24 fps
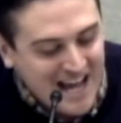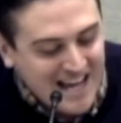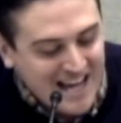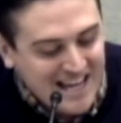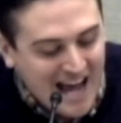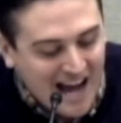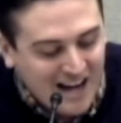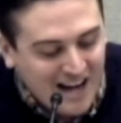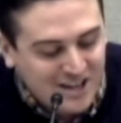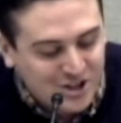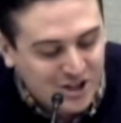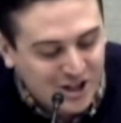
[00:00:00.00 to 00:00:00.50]

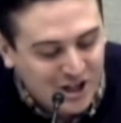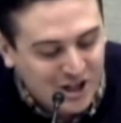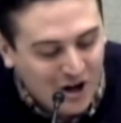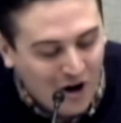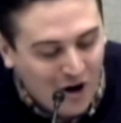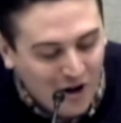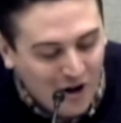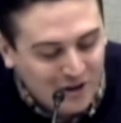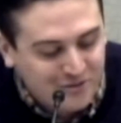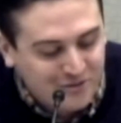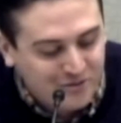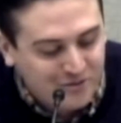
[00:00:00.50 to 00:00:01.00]
He actually
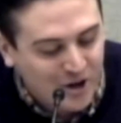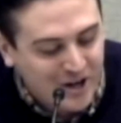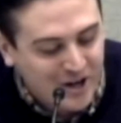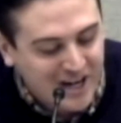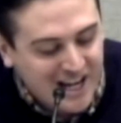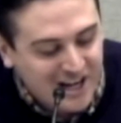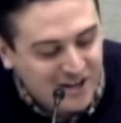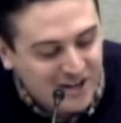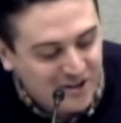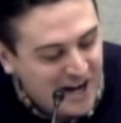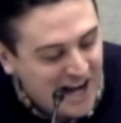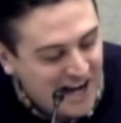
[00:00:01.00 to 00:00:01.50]
called for an
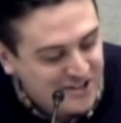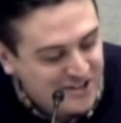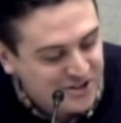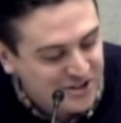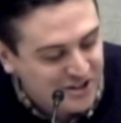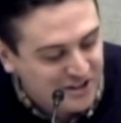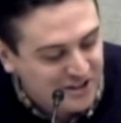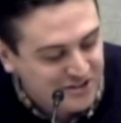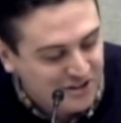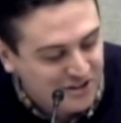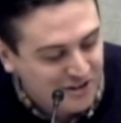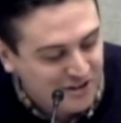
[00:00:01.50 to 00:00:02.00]

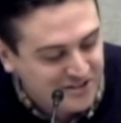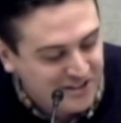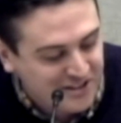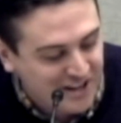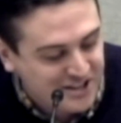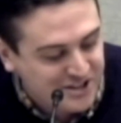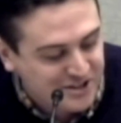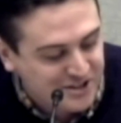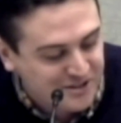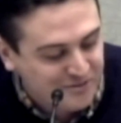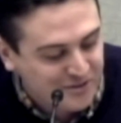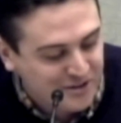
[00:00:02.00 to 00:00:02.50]
international
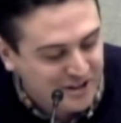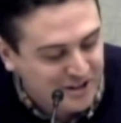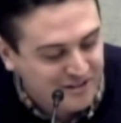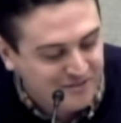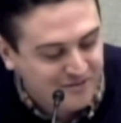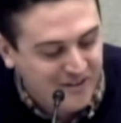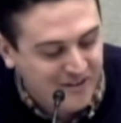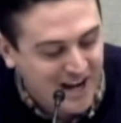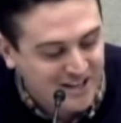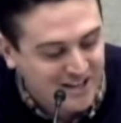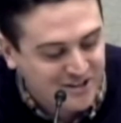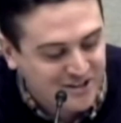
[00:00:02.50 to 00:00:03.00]
association for the
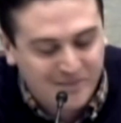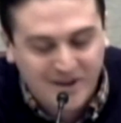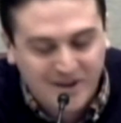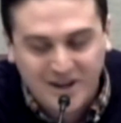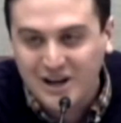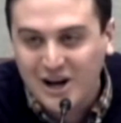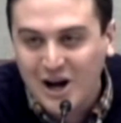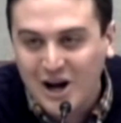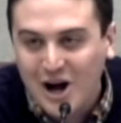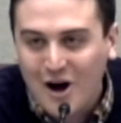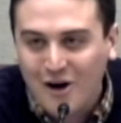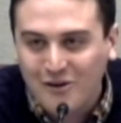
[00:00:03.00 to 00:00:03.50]
advancement